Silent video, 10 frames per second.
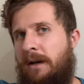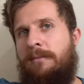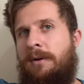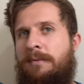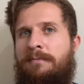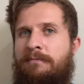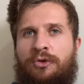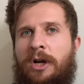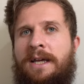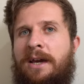I'm going to
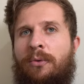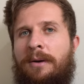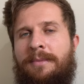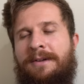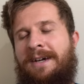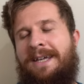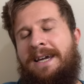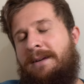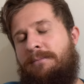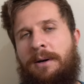try to get one, but if I
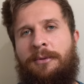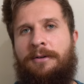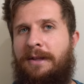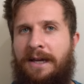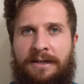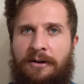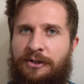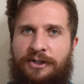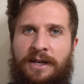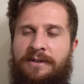can't, bummer, I'll
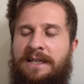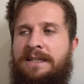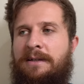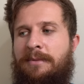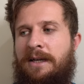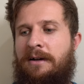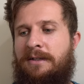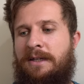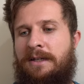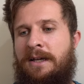just have to get something
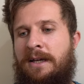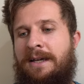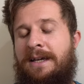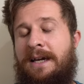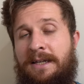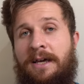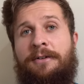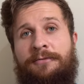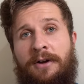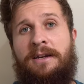else. And
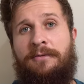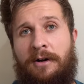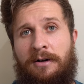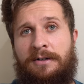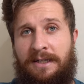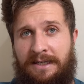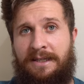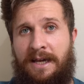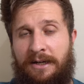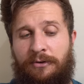another friend of ours
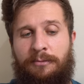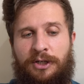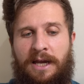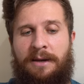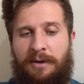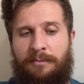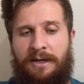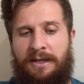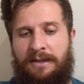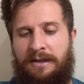in that group chat, my
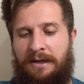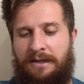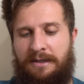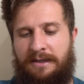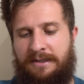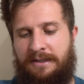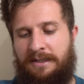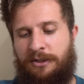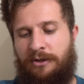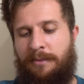buddy, his
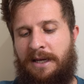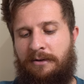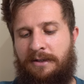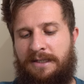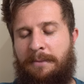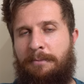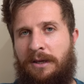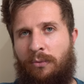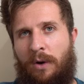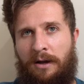Instagram handle is
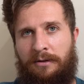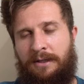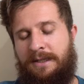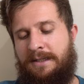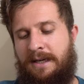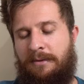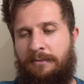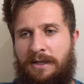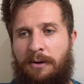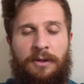mbwild, I'll link to
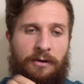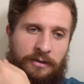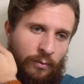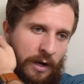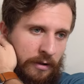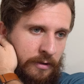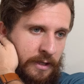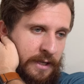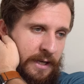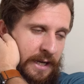him down below as well.
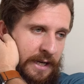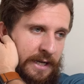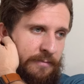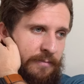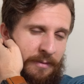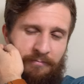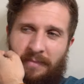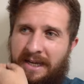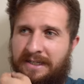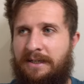
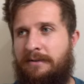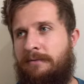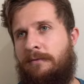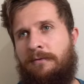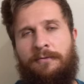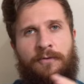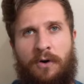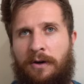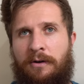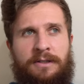Amazing
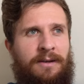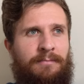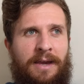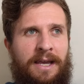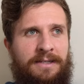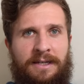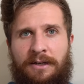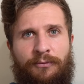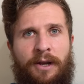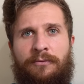photos,
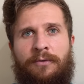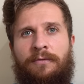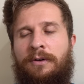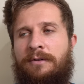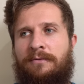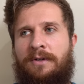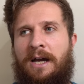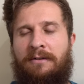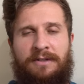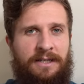amazing written reviews of
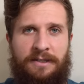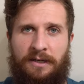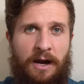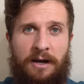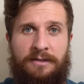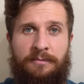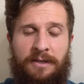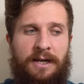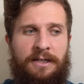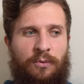knives. He's an awesome
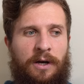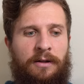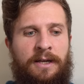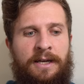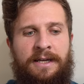guy as well.